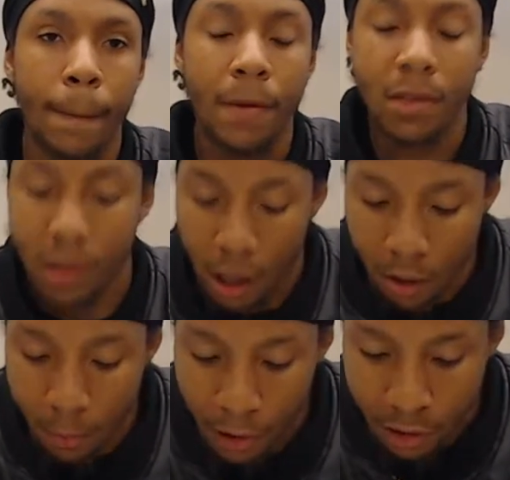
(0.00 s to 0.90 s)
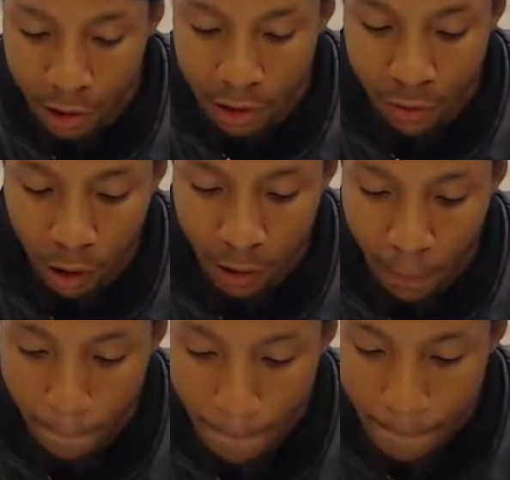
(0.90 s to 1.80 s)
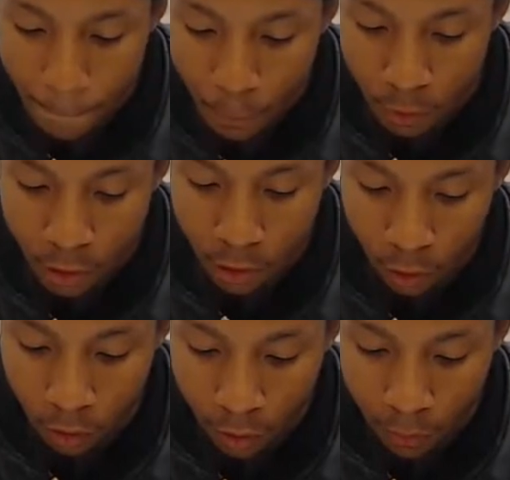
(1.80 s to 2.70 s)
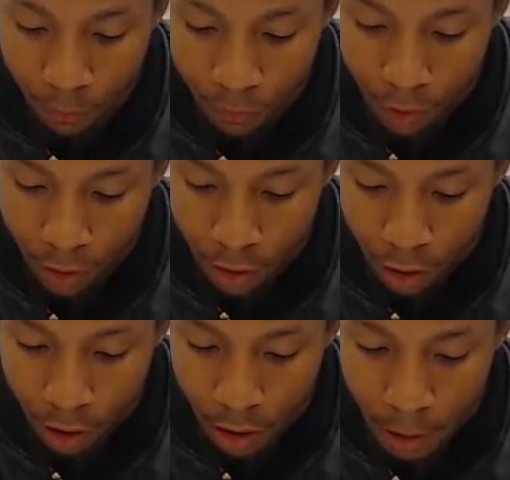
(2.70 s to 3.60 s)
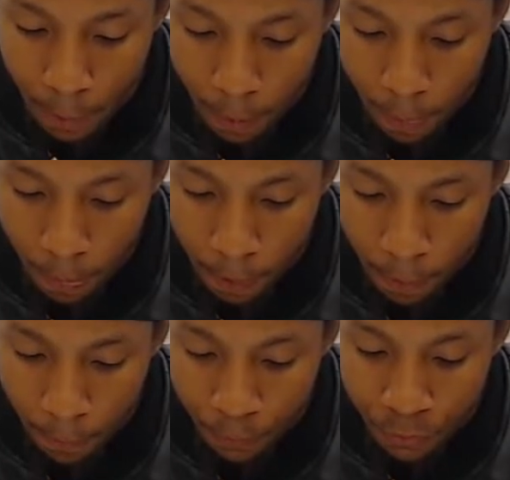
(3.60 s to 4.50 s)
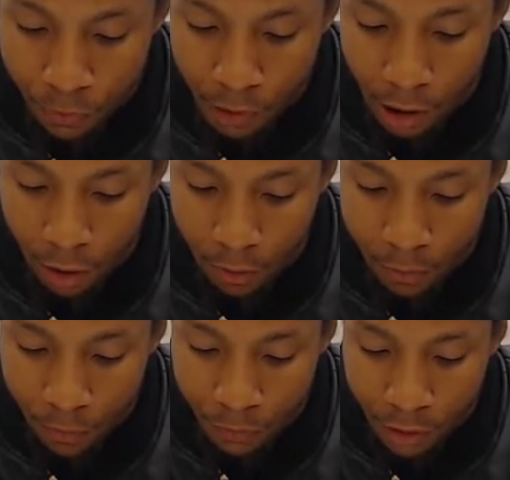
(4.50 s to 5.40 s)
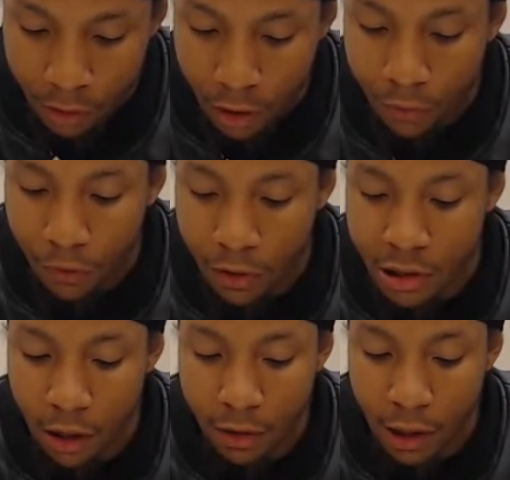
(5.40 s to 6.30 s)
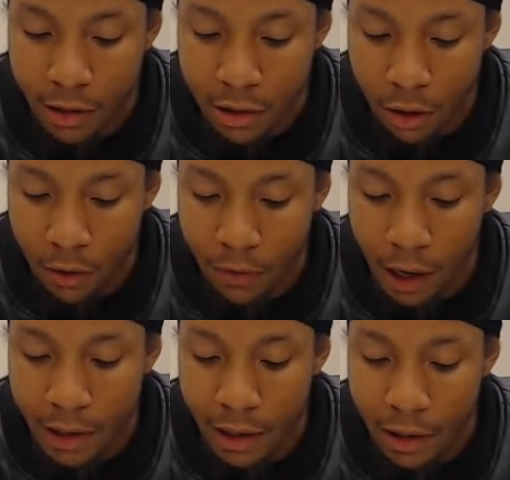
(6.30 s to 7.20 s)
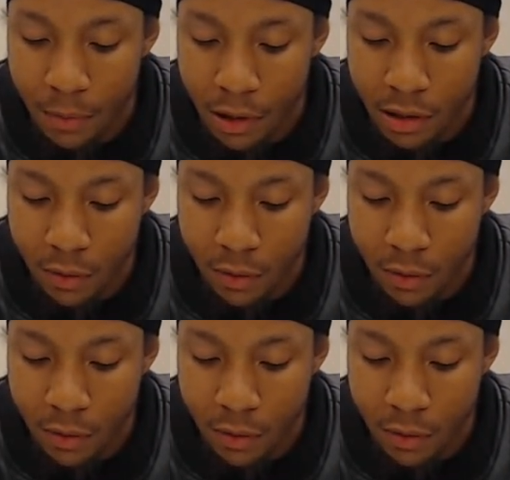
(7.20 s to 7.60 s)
It's time to make things right with the Lord. All right? Now, therefore shalt thou serve thine enemies,